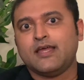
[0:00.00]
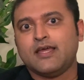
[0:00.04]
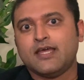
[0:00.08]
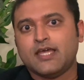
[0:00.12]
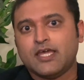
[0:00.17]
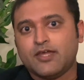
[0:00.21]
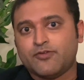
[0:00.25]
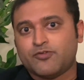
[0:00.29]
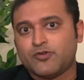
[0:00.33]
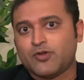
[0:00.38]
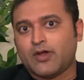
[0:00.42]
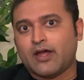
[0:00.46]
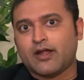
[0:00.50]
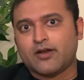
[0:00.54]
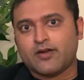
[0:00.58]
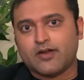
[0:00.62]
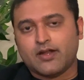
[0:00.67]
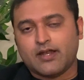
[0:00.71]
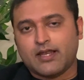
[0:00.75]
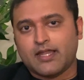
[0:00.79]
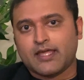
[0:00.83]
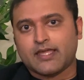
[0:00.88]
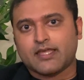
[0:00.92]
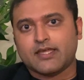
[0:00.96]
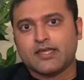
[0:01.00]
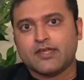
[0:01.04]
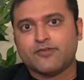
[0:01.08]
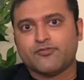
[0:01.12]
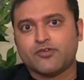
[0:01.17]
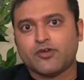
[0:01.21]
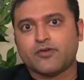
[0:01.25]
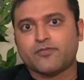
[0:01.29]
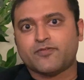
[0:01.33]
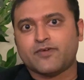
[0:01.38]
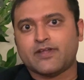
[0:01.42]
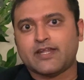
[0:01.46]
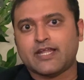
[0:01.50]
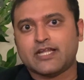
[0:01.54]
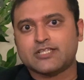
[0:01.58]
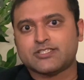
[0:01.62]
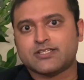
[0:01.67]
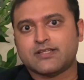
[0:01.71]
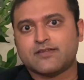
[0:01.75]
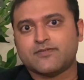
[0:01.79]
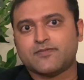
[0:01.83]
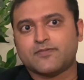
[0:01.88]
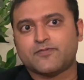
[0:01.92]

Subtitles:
if you are like, if your financial